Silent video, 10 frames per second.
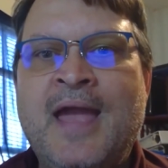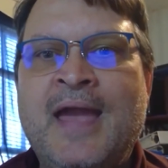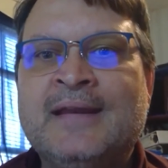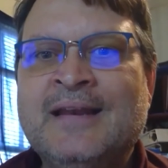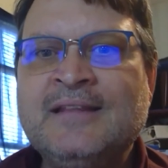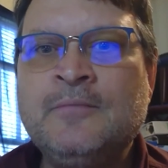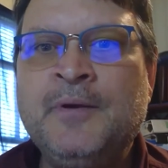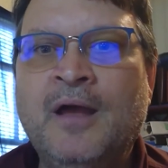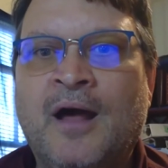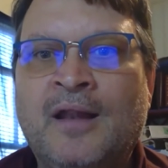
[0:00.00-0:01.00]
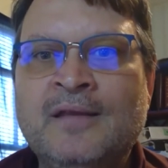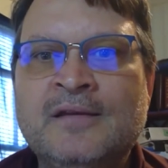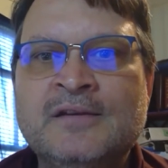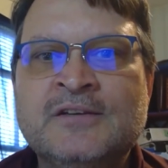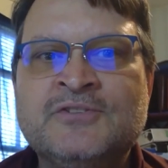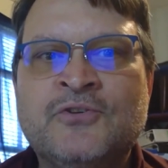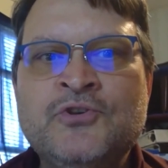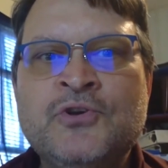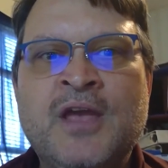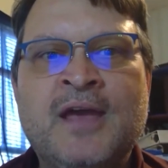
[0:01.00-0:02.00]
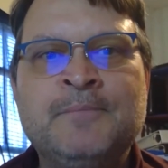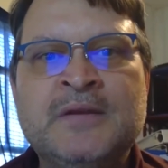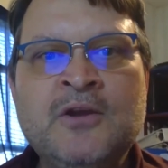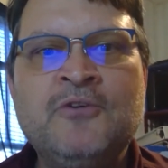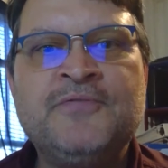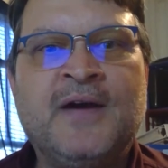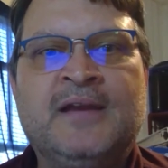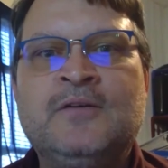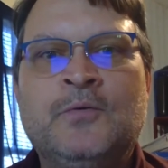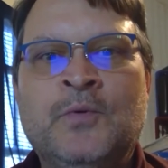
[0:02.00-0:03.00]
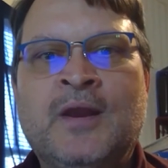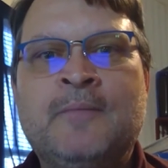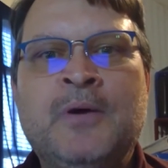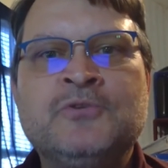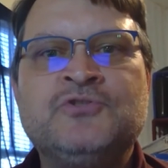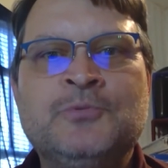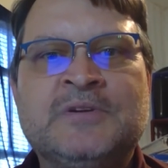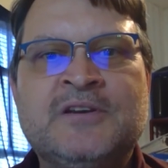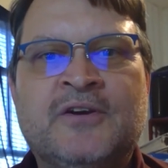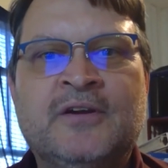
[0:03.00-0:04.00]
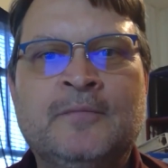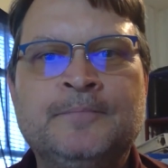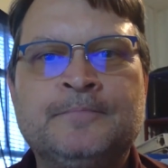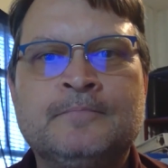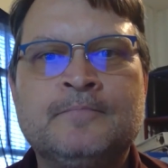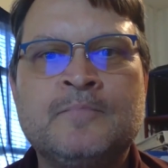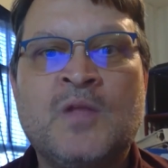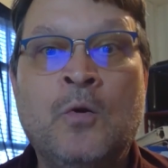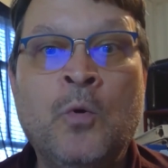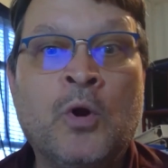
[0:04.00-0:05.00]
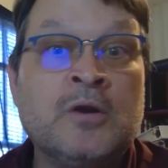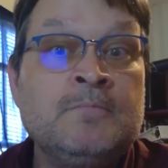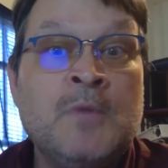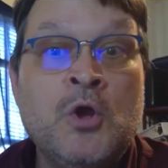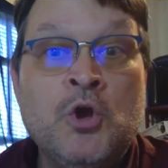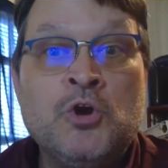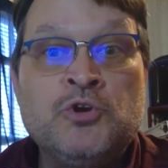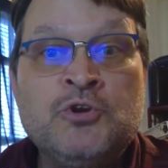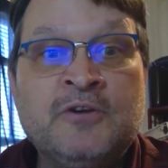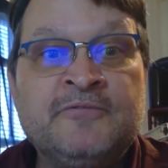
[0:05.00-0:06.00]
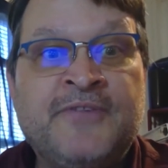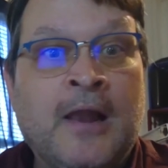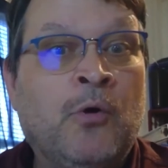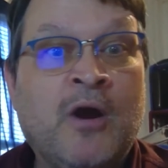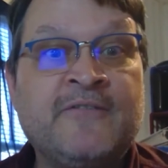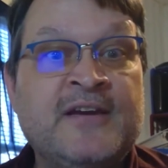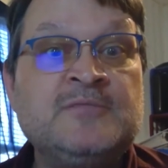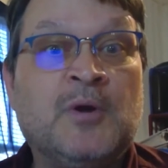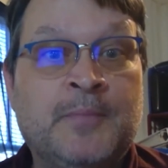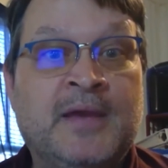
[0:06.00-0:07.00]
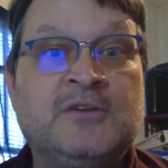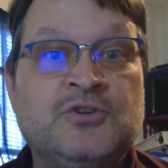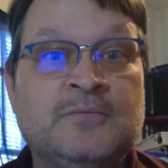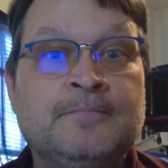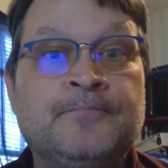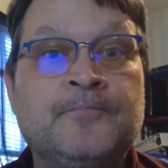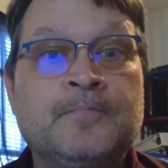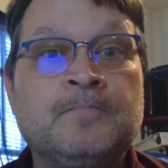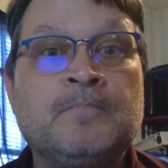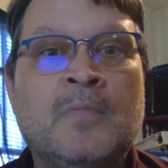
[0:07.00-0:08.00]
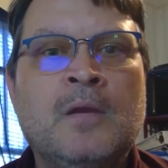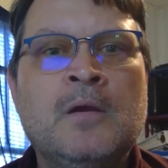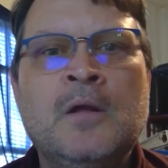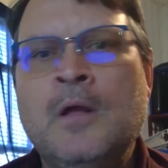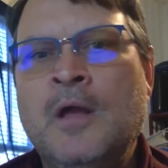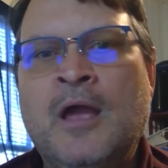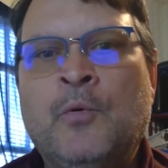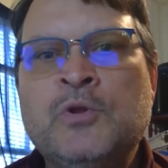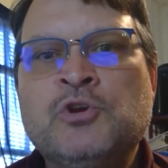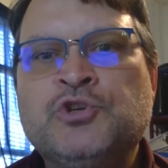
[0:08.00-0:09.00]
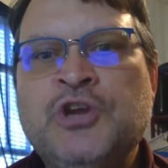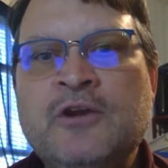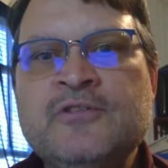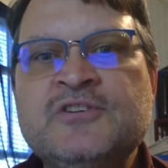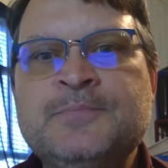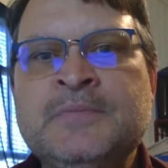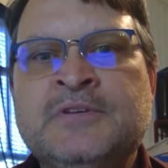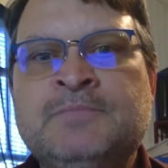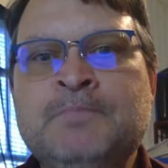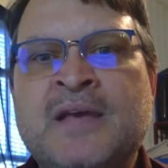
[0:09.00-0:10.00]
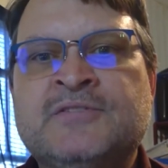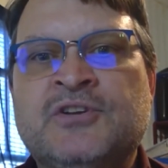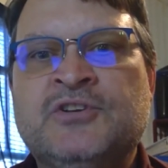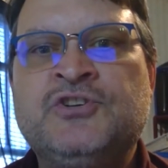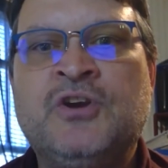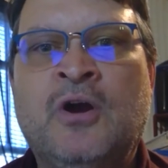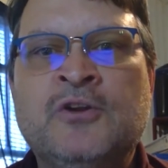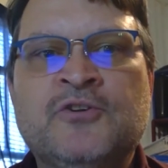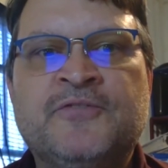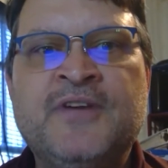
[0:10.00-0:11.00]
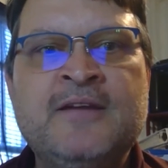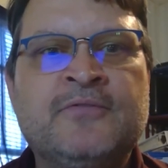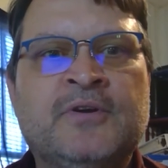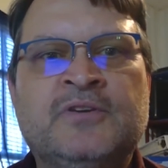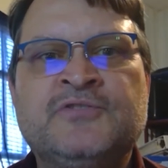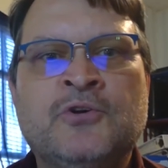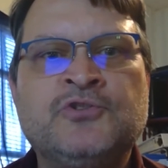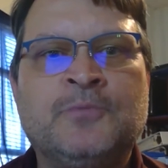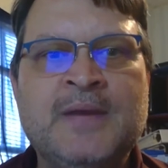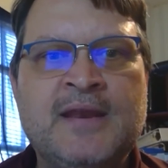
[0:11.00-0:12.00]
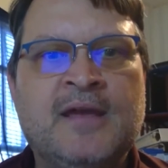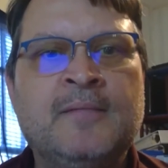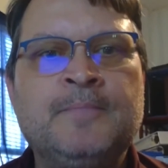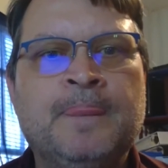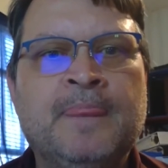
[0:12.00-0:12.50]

and click the bell so you can be notified when I post new material. Or you can follow our Facebook page. And when you share this message on your favorite social media,